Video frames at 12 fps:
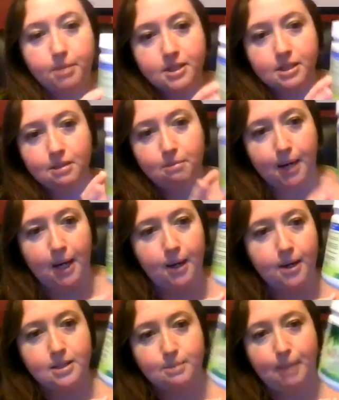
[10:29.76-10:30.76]
beets and
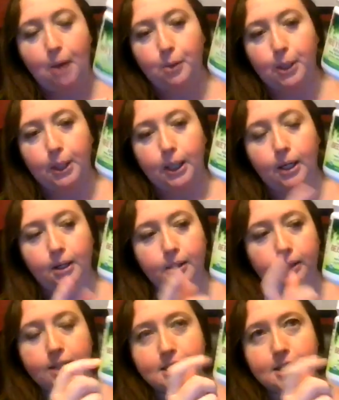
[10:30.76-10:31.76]
berries powder.
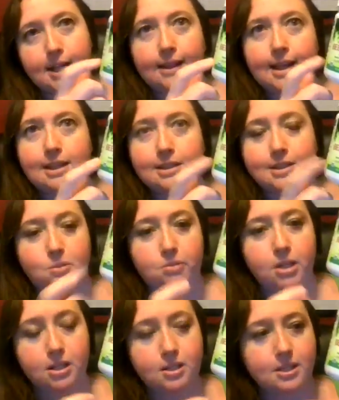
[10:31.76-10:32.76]
The reason I like this
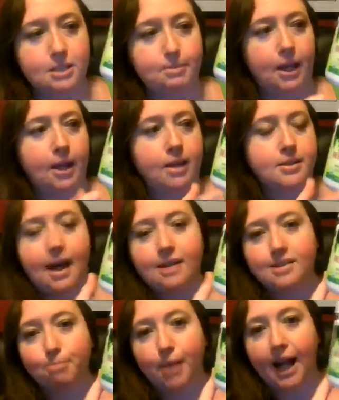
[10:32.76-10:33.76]
one is because it
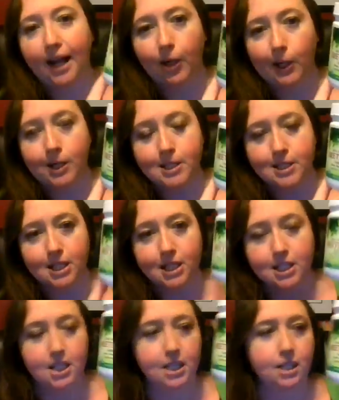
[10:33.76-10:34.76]
has black currants in it.